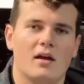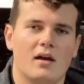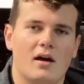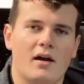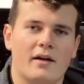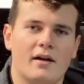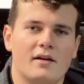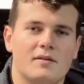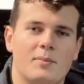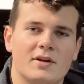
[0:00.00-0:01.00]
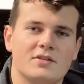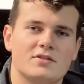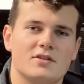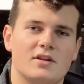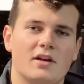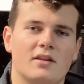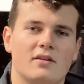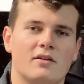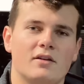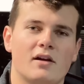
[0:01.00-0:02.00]
Alright guys, pictures are done. They
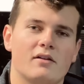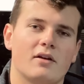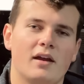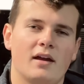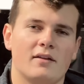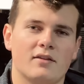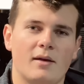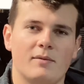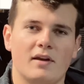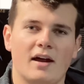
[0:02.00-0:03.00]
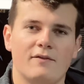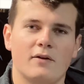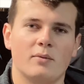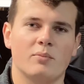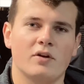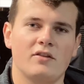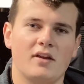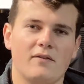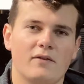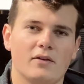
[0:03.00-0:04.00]
turned out great. I slapped an iPhone
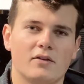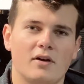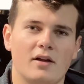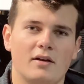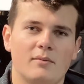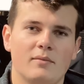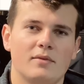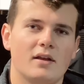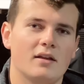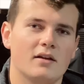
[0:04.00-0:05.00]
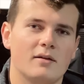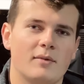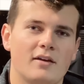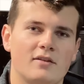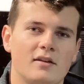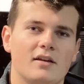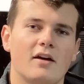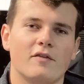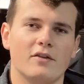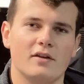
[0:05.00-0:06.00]
preset filter on them. They look amazing.
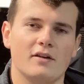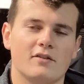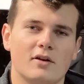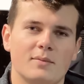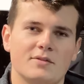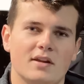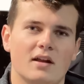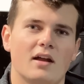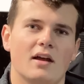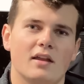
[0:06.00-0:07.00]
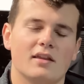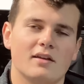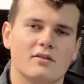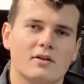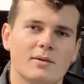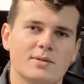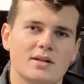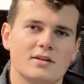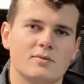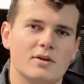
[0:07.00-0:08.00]
Now for the description. The
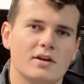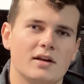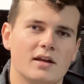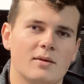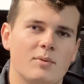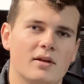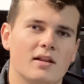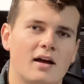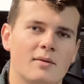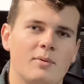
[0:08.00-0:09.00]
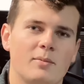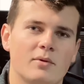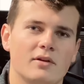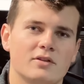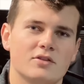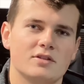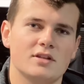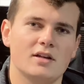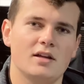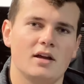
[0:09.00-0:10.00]
description is where you're going to get a lot of people
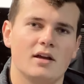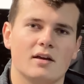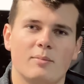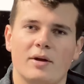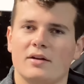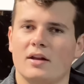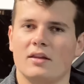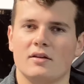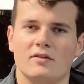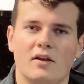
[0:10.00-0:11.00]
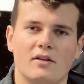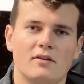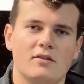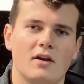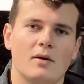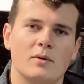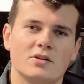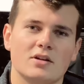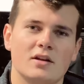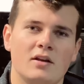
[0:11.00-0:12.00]
interested compared to other sellers.
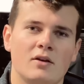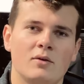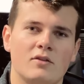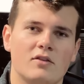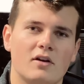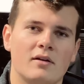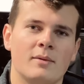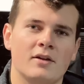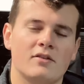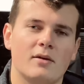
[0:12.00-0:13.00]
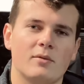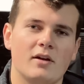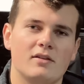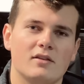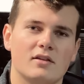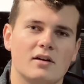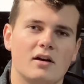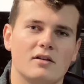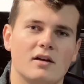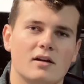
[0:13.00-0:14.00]
What you're going to do is start about summarizing the
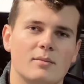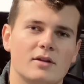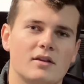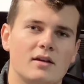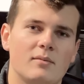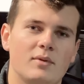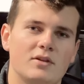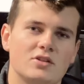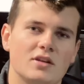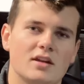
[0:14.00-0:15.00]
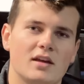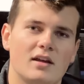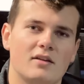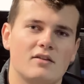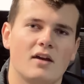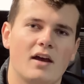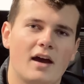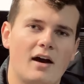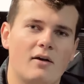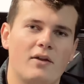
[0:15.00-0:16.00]
car, talk about the MPG it gets,
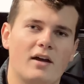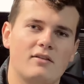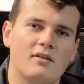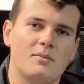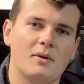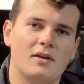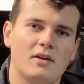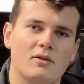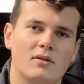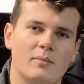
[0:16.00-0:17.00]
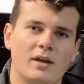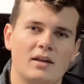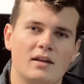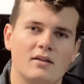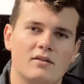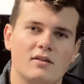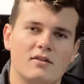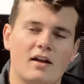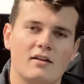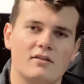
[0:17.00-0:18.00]
how nice it's been to you, the maintenance, the
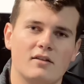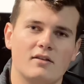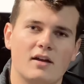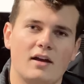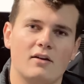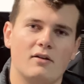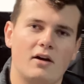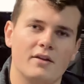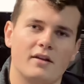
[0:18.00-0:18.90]
status of the title, all that